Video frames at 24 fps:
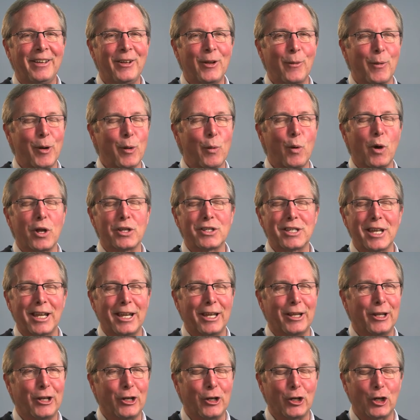Nobody wants
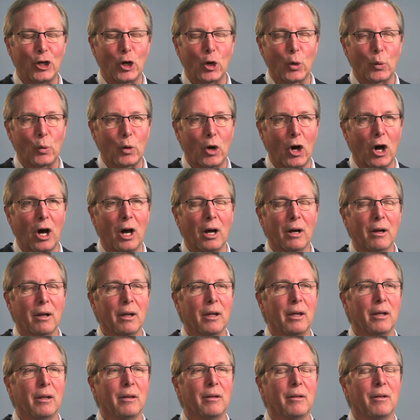anything to go
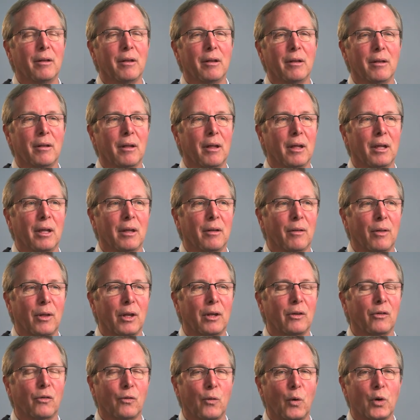wrong, and
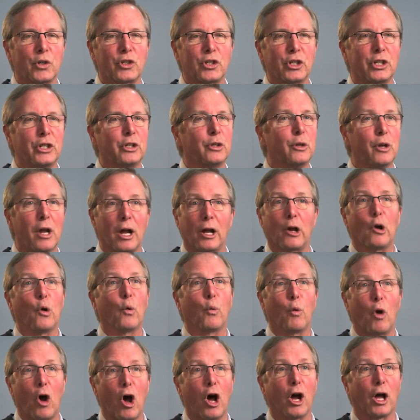things fortunately do not
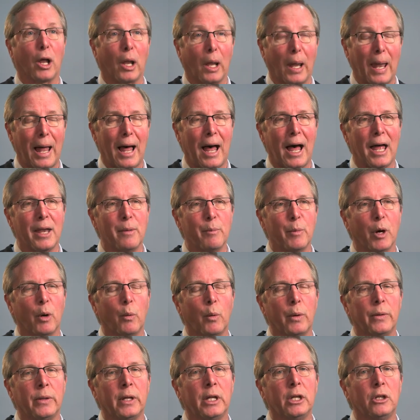go wrong a lot, but
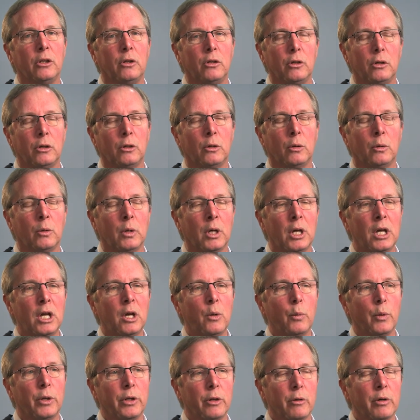when they do,
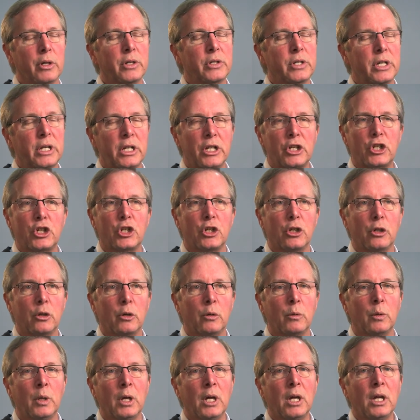when there is an
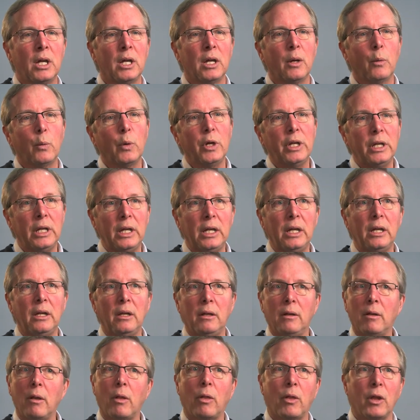issue, we
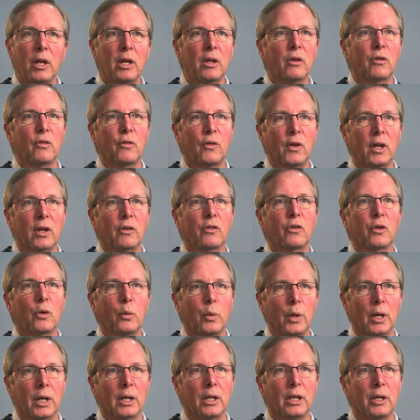need things fixed
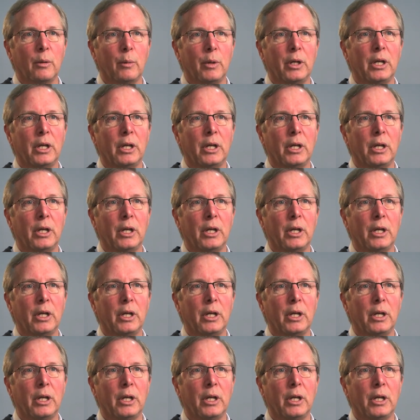quickly,